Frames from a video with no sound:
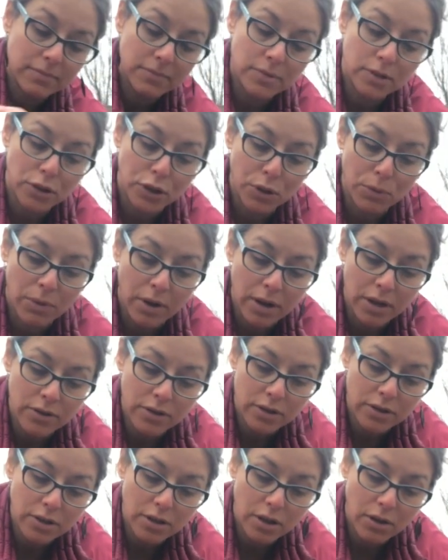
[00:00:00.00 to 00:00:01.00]
So you want to
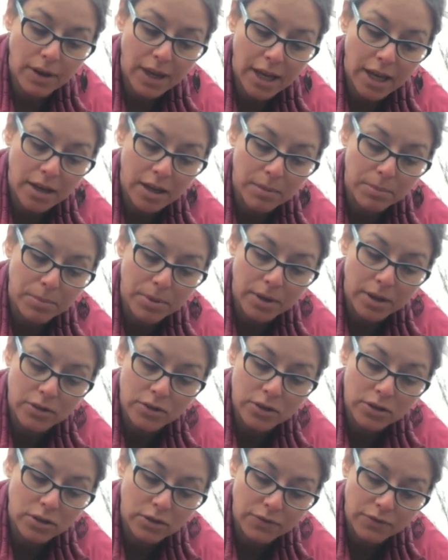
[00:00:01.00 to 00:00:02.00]
just go ahead and put
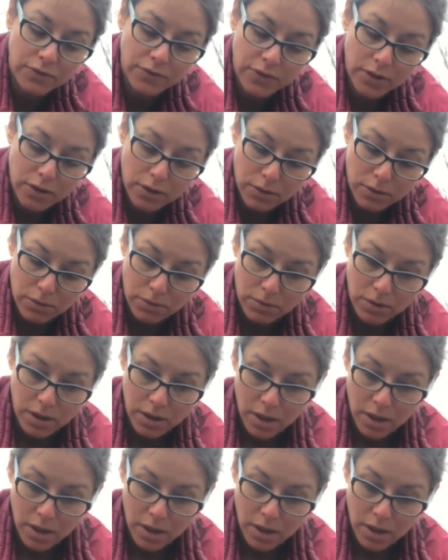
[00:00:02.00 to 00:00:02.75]
just a few.